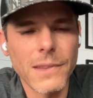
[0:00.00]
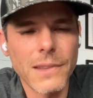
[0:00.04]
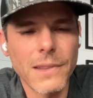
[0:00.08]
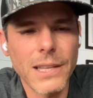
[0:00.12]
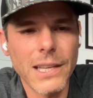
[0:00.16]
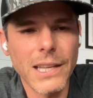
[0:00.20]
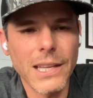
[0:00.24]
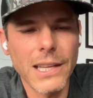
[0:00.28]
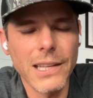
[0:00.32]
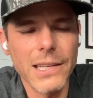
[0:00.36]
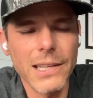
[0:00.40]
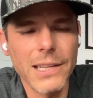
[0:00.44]

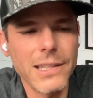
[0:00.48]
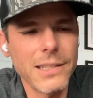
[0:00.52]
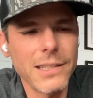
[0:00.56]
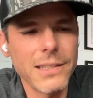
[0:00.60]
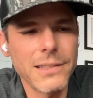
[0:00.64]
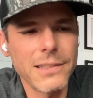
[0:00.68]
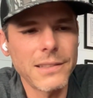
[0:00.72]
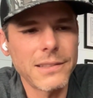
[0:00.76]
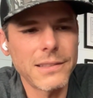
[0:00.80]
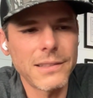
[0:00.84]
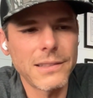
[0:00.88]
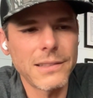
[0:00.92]

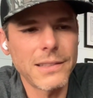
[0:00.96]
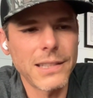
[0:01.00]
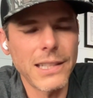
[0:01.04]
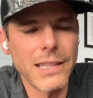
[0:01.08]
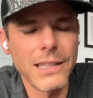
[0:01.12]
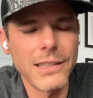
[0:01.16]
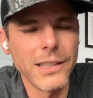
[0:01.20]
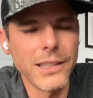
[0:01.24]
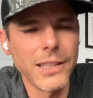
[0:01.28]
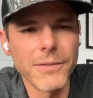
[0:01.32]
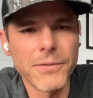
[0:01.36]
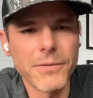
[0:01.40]
He
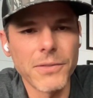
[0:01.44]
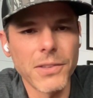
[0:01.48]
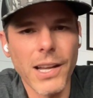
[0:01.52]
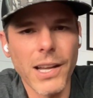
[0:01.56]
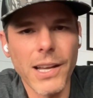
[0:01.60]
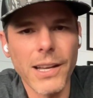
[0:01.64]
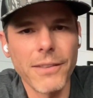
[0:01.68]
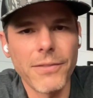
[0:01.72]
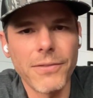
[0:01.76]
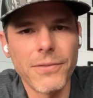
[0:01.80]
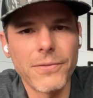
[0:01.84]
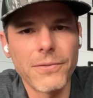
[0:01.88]
lived
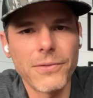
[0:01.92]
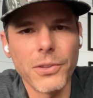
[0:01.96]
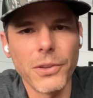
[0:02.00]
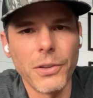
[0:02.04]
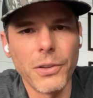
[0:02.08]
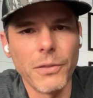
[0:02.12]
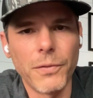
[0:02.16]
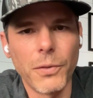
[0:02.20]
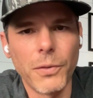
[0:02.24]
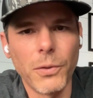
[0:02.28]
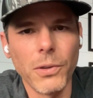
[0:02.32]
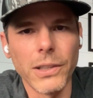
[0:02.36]
life to
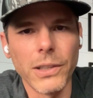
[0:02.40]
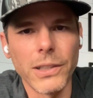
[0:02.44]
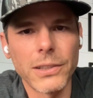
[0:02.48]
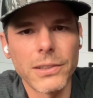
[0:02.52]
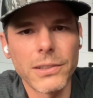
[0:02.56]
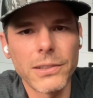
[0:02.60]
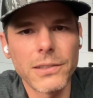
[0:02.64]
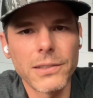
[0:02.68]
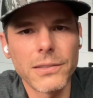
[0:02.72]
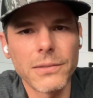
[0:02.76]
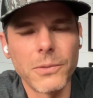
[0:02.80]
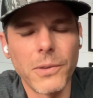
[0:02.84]
the
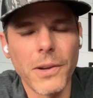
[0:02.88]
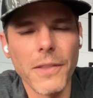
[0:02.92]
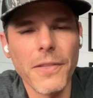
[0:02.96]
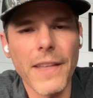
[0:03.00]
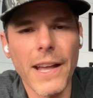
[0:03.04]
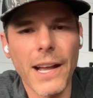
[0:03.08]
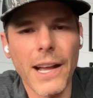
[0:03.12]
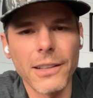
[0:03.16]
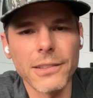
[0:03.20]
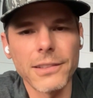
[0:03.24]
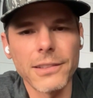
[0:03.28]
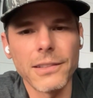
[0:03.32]
fullest.
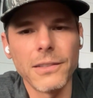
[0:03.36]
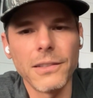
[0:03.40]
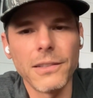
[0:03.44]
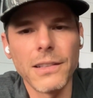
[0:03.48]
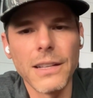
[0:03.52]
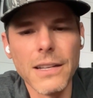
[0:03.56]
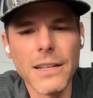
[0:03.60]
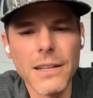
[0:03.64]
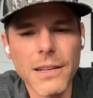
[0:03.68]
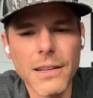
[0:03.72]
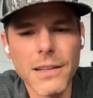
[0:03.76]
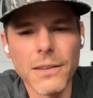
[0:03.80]

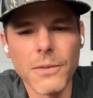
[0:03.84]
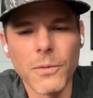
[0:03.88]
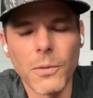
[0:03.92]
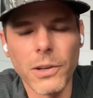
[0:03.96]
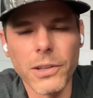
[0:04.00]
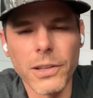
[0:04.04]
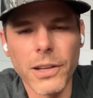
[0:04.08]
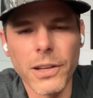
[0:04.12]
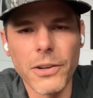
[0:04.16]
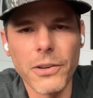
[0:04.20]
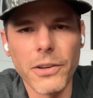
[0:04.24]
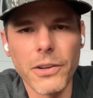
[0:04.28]

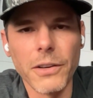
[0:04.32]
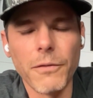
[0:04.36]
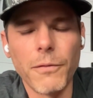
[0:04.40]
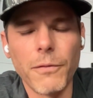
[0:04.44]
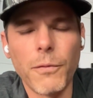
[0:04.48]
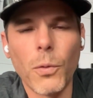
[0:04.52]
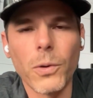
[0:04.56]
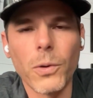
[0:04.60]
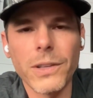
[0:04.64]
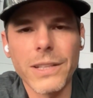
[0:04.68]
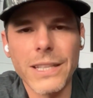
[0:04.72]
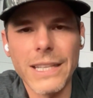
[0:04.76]

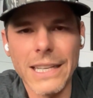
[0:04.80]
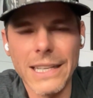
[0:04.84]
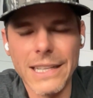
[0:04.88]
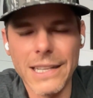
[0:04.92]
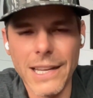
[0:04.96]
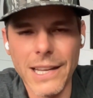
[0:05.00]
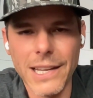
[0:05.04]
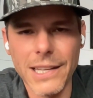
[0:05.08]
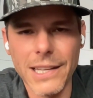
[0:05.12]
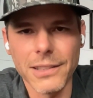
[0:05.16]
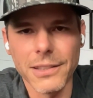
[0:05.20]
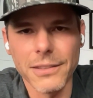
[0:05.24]

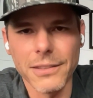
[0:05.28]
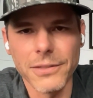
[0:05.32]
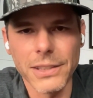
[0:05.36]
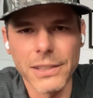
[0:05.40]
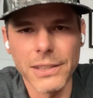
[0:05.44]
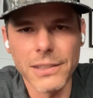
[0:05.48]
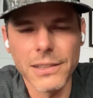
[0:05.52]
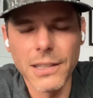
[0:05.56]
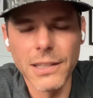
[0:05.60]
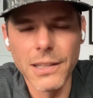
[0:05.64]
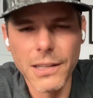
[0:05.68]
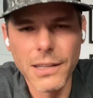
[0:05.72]
1,114 days of
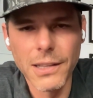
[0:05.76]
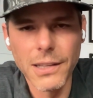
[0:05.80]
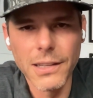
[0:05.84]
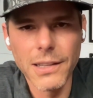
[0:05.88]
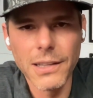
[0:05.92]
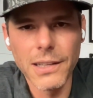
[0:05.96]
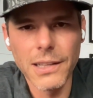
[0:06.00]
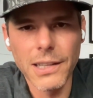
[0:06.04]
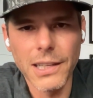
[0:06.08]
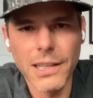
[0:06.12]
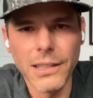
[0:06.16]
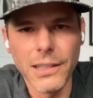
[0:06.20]
it,
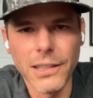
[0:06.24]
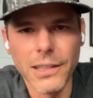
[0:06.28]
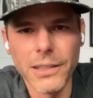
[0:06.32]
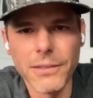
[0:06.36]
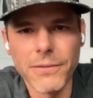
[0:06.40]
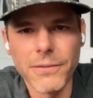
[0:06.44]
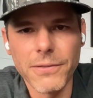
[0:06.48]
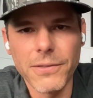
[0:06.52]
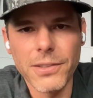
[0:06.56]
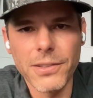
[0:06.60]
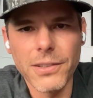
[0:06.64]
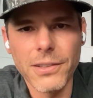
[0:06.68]
he
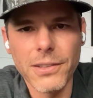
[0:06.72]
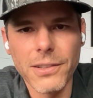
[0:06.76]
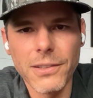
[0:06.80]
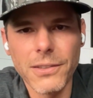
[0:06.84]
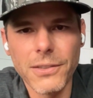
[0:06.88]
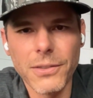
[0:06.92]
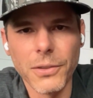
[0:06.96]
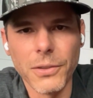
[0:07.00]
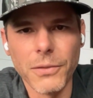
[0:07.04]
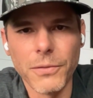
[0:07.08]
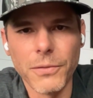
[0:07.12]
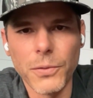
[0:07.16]
lived
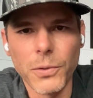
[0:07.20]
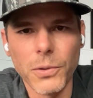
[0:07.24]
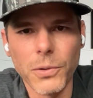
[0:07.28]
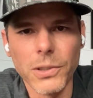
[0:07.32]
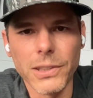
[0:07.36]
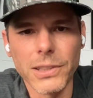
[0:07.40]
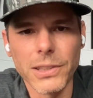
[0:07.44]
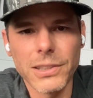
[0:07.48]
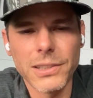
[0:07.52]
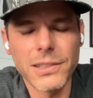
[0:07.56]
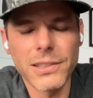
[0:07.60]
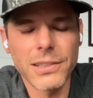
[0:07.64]
to the
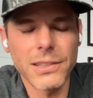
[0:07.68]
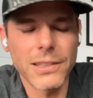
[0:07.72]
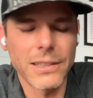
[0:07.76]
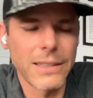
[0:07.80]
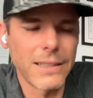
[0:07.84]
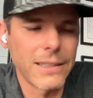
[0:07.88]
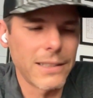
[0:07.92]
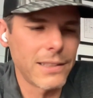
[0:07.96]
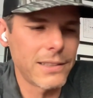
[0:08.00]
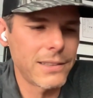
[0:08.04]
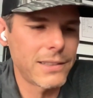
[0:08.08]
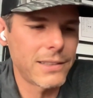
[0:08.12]
fullest,
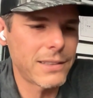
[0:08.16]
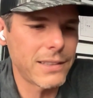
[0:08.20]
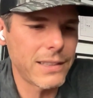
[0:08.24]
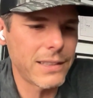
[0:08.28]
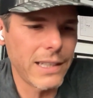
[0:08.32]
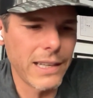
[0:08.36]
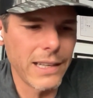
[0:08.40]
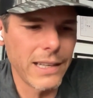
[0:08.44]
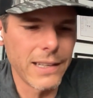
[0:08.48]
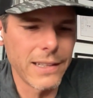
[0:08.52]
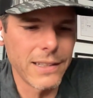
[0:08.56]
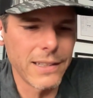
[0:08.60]

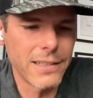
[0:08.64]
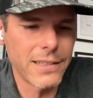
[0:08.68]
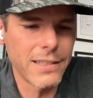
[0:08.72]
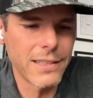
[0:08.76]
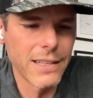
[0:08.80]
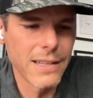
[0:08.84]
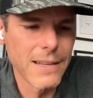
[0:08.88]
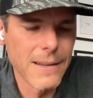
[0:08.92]
and